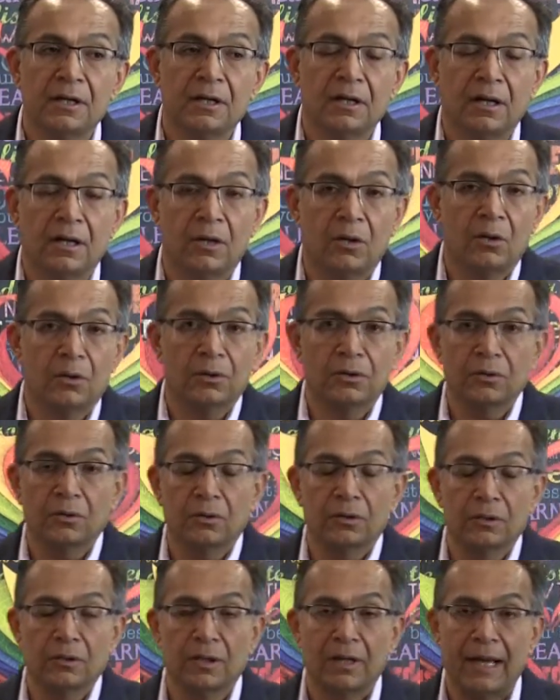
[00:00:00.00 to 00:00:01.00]

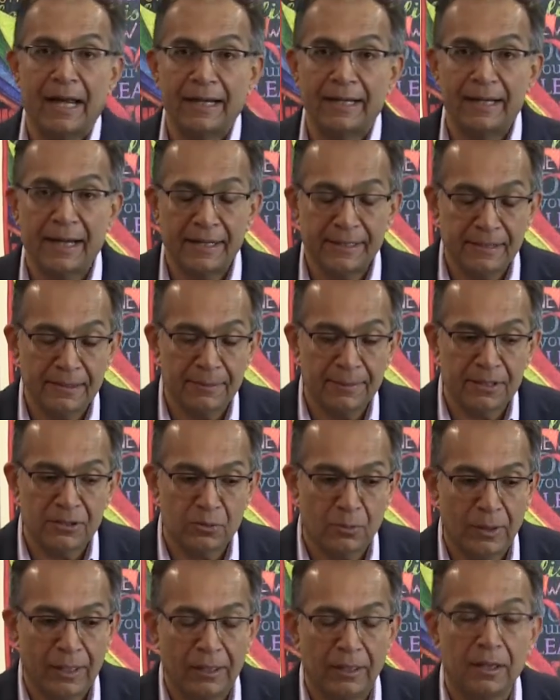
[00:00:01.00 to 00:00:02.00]
on the line item
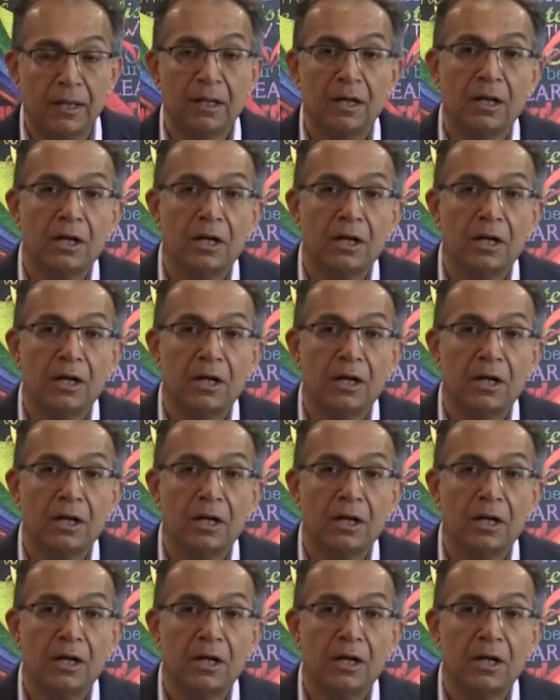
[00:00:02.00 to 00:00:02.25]
as well.